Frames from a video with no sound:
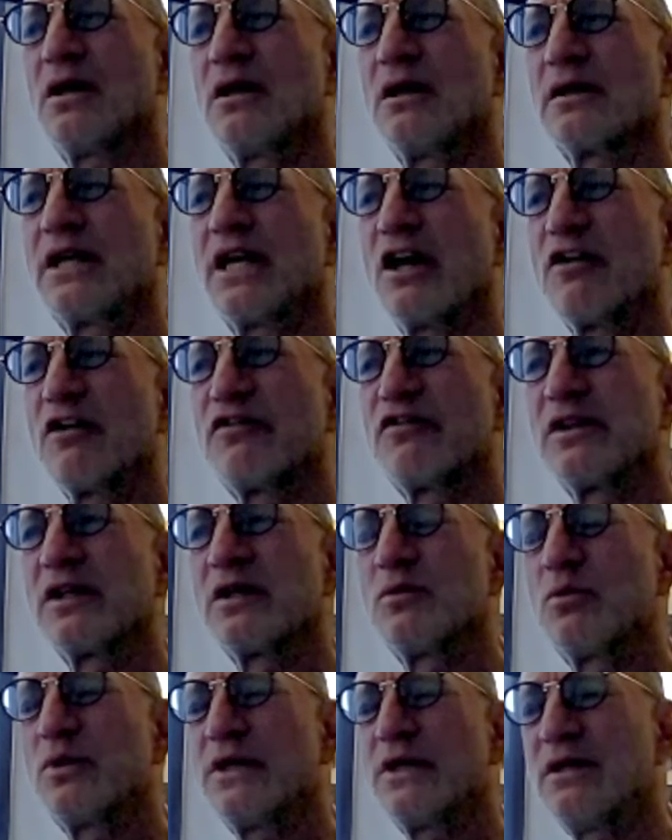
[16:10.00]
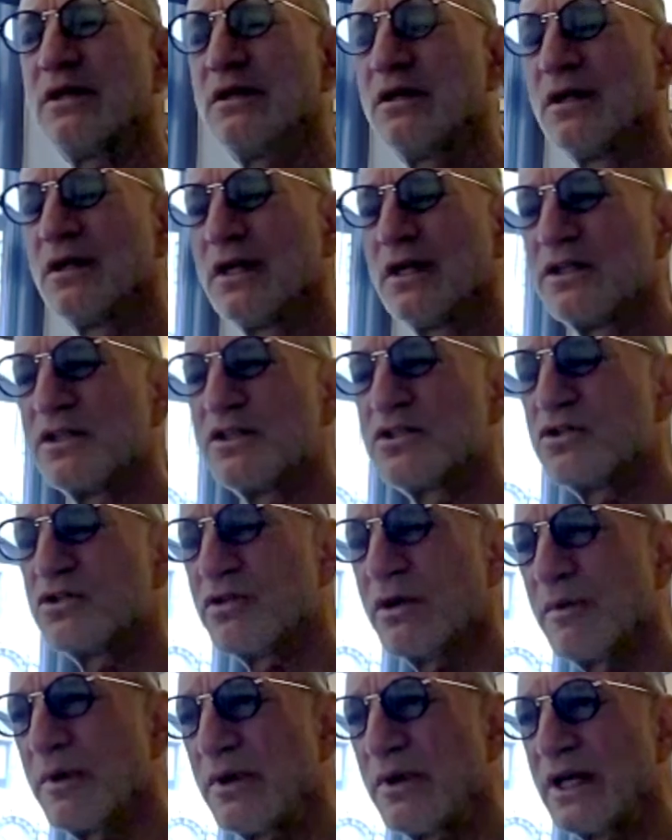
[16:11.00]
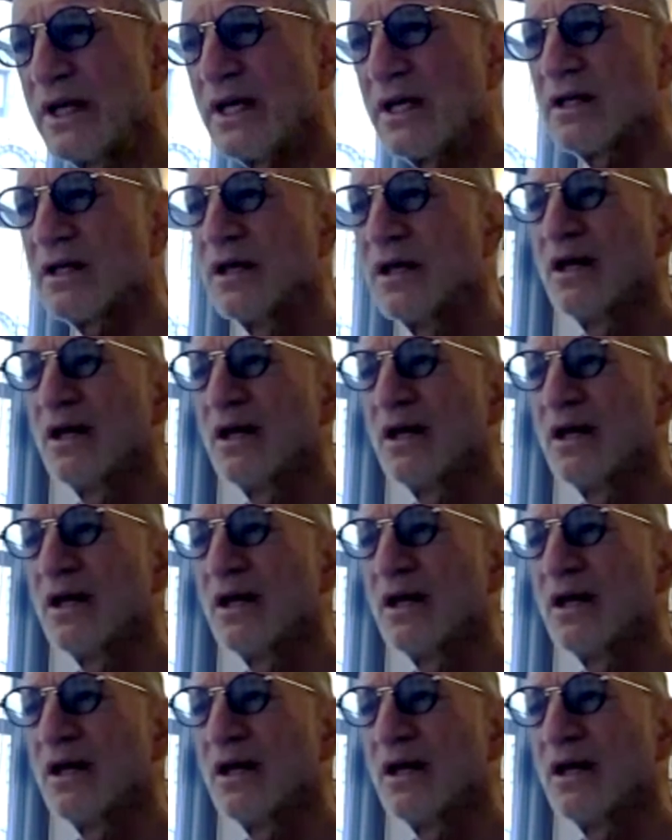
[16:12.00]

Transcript: carefully we distribute it,